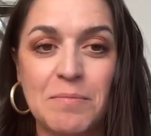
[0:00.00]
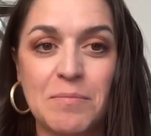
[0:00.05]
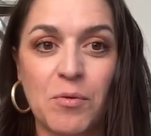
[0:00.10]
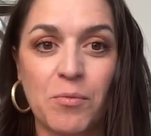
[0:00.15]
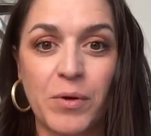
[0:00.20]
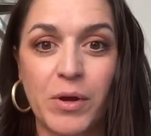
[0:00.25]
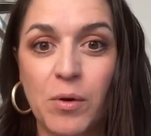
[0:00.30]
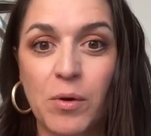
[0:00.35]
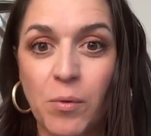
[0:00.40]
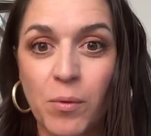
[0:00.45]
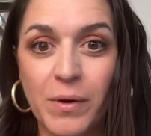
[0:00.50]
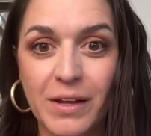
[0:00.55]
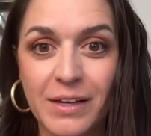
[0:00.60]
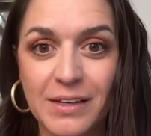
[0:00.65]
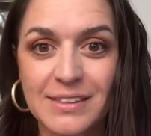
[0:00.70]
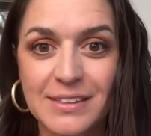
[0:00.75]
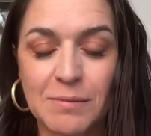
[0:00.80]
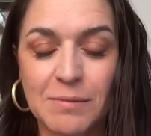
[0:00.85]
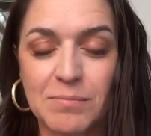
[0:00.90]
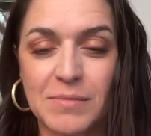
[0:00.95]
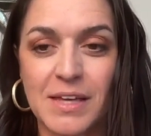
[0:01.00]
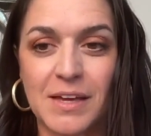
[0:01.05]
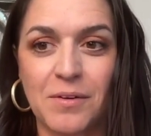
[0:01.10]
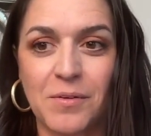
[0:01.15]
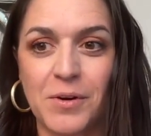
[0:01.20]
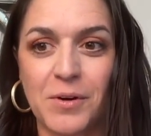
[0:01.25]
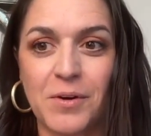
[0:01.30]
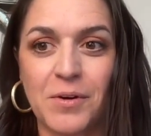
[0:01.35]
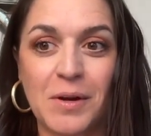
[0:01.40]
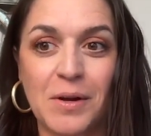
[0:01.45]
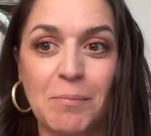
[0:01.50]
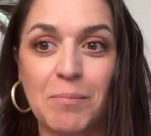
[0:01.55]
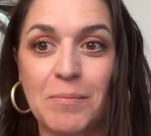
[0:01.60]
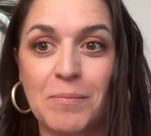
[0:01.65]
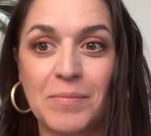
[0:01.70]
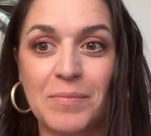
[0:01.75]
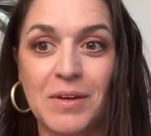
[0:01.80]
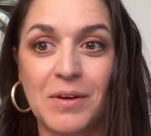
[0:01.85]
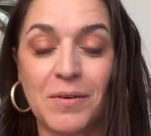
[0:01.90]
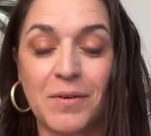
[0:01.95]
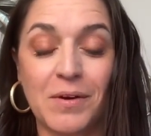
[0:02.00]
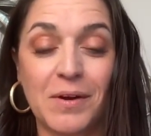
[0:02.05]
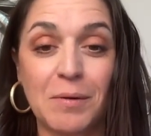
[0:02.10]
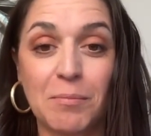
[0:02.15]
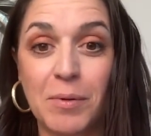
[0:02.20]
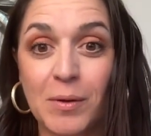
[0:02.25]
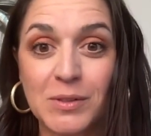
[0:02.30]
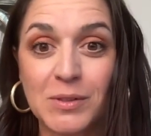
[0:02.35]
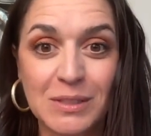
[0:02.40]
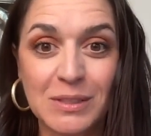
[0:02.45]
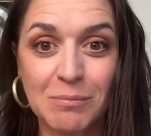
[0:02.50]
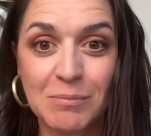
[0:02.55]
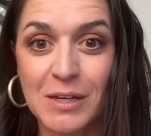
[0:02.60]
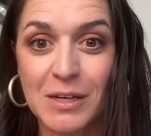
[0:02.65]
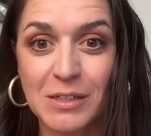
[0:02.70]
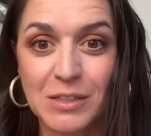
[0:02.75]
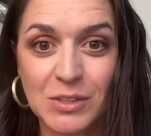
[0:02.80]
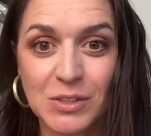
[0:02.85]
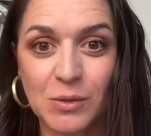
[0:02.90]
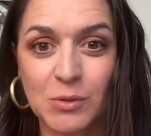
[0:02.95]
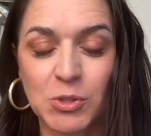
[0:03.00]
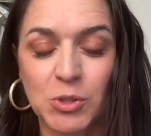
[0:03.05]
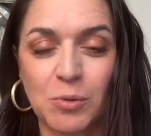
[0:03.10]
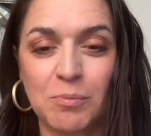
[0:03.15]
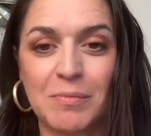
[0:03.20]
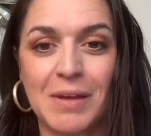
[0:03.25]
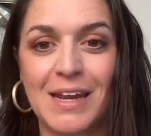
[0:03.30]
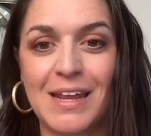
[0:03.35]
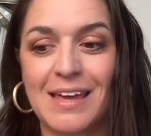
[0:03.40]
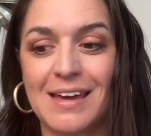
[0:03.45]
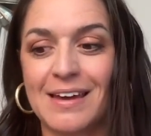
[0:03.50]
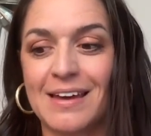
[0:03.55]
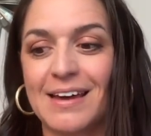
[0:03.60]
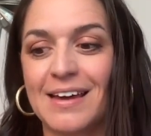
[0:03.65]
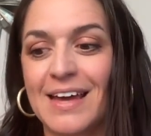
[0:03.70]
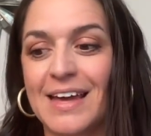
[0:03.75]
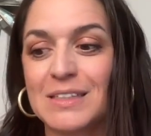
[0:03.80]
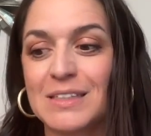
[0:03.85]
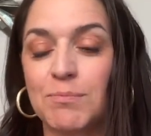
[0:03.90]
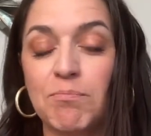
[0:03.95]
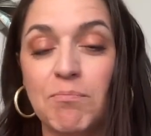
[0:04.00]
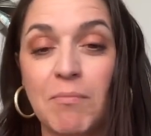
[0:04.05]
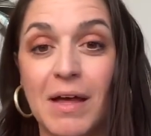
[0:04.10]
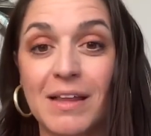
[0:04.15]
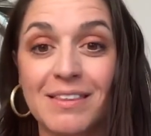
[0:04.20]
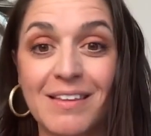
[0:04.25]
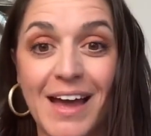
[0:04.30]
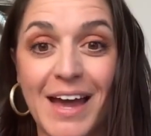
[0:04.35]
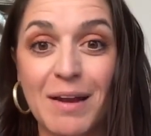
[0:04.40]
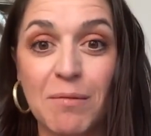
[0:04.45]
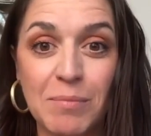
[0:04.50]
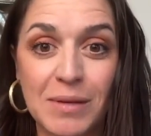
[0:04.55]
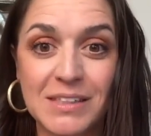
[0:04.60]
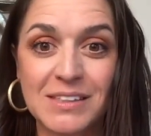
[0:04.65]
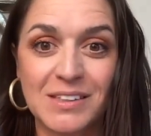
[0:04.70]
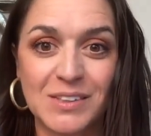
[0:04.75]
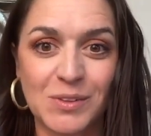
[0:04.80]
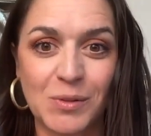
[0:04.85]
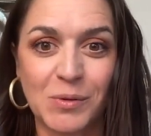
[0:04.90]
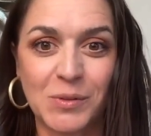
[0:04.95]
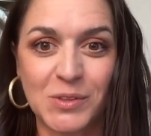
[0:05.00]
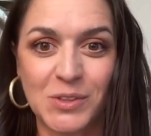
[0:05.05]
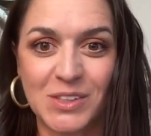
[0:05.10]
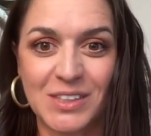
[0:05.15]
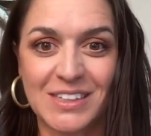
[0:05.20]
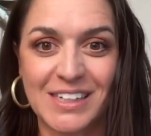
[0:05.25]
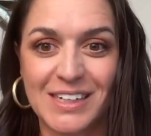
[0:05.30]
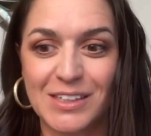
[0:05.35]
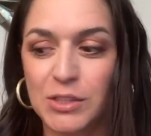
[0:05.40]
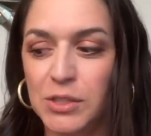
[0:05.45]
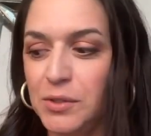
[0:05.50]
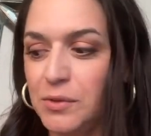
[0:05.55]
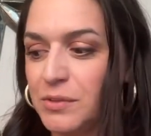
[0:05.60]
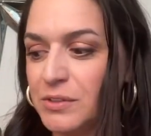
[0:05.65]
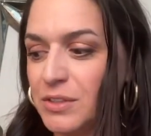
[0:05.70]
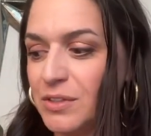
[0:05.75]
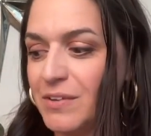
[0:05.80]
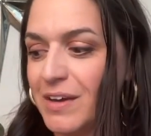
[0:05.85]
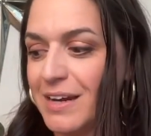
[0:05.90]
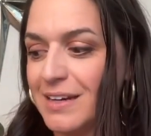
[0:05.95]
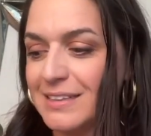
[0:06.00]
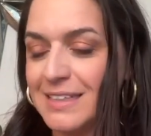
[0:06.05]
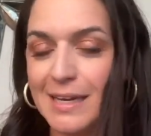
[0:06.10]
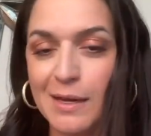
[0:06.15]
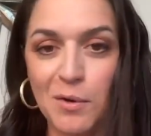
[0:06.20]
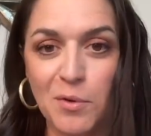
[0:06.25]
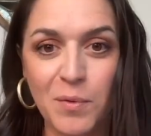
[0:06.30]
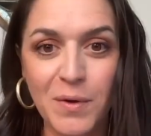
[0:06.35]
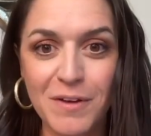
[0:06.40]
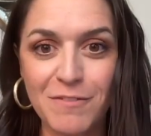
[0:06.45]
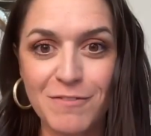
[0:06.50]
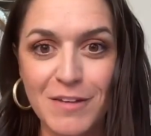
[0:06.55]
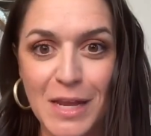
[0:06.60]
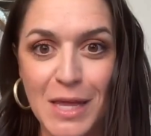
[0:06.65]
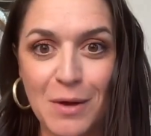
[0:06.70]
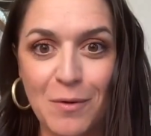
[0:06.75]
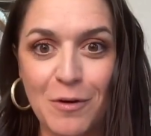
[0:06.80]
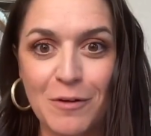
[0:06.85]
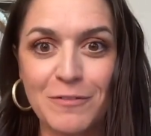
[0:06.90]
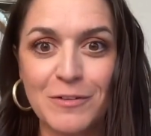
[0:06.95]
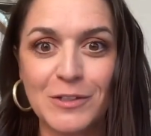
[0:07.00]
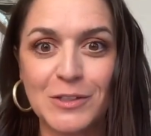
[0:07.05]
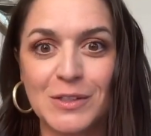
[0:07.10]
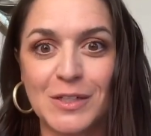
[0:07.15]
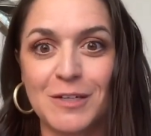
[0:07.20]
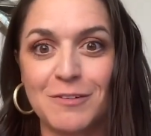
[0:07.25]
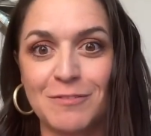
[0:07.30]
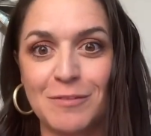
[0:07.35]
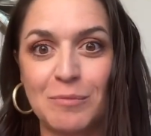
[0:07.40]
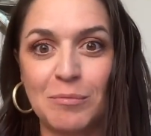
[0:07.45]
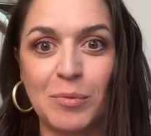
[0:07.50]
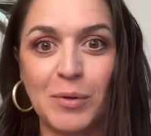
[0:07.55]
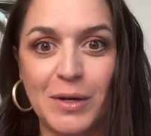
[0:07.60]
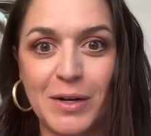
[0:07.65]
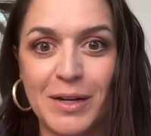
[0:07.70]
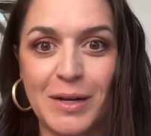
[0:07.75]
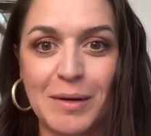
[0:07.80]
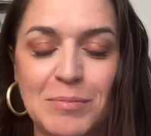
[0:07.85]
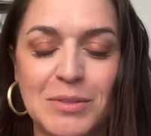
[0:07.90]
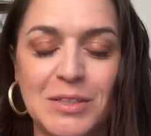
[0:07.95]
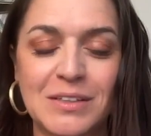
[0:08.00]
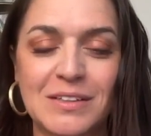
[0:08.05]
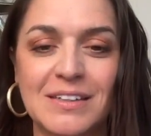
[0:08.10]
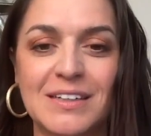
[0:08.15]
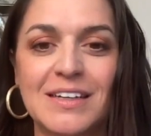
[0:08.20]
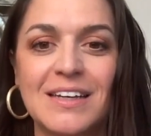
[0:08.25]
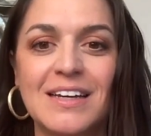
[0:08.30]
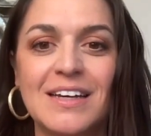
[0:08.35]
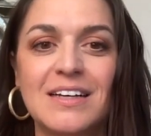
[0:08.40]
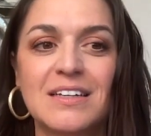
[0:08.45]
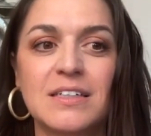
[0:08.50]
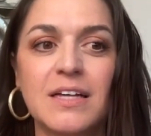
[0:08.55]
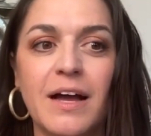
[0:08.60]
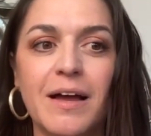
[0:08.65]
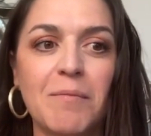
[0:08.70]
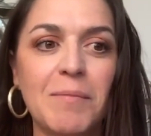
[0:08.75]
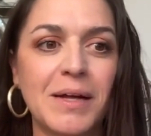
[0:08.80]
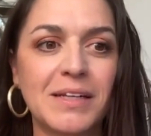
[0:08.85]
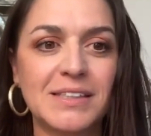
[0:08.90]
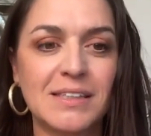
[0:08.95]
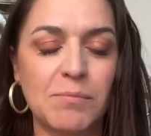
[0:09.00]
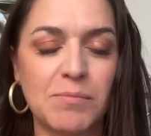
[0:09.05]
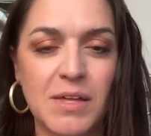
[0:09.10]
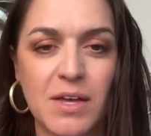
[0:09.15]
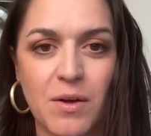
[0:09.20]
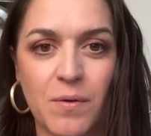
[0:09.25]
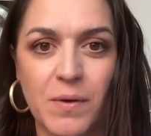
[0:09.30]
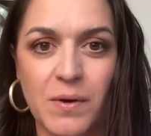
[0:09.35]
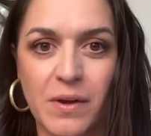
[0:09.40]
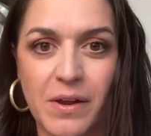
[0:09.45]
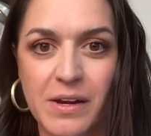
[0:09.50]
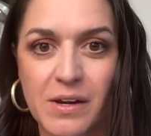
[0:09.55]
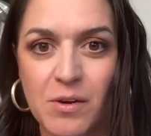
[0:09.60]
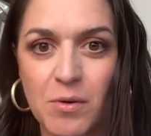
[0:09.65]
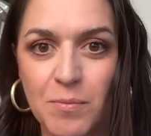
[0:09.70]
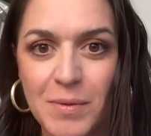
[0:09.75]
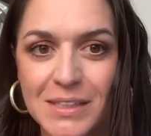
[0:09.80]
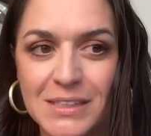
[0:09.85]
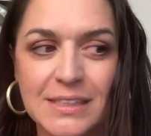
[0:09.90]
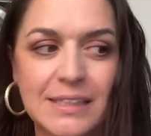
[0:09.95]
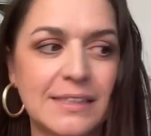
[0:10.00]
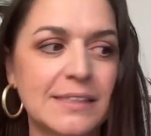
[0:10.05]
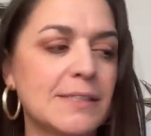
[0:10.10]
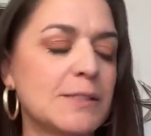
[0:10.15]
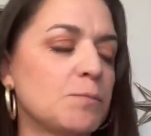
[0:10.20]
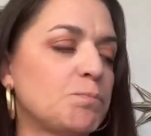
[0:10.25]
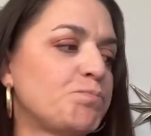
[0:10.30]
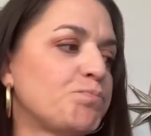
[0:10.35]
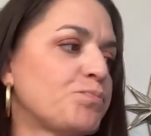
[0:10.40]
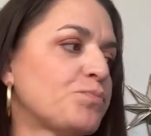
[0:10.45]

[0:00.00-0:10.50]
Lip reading: recording something, or you're gonna post something to social media, as a lot of business owners today do. Is you got to take a quick video of yourself and put it to talk about something going on in your business.